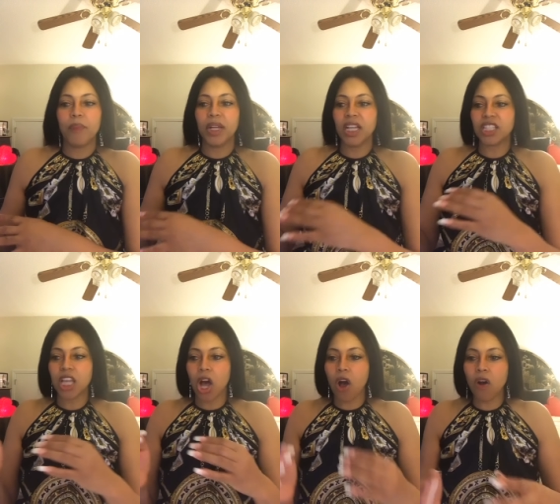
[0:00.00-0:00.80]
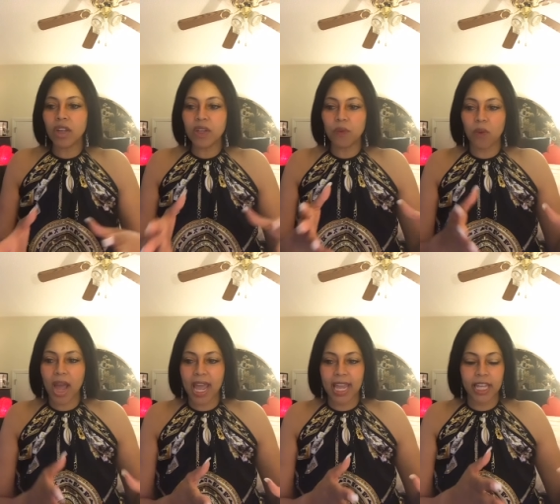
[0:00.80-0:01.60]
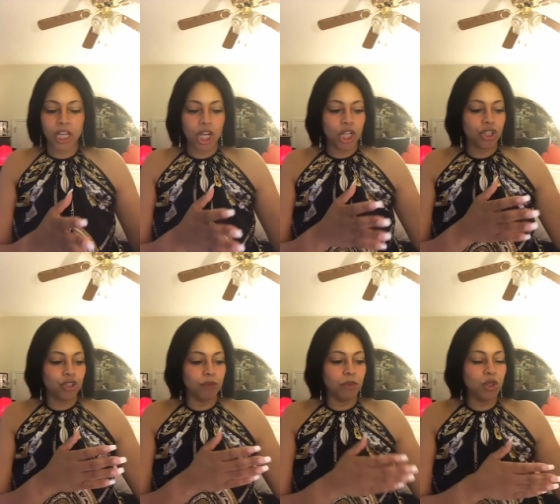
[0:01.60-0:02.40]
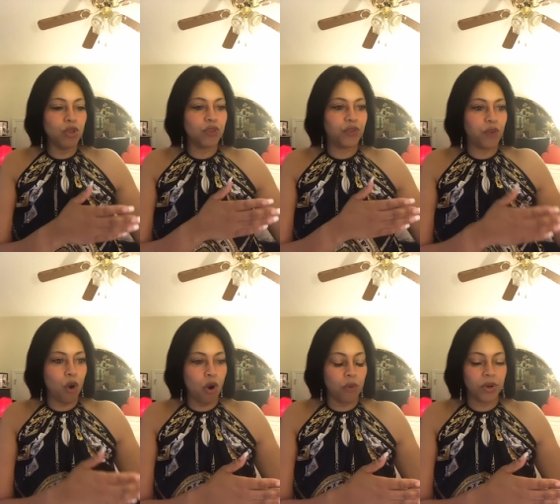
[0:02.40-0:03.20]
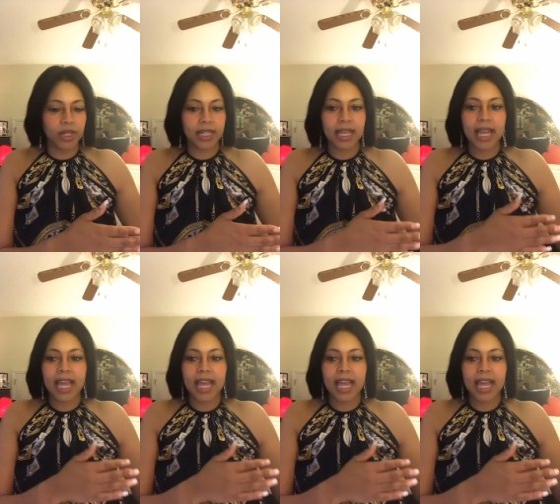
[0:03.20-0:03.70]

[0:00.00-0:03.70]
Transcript: Because the only way to move forward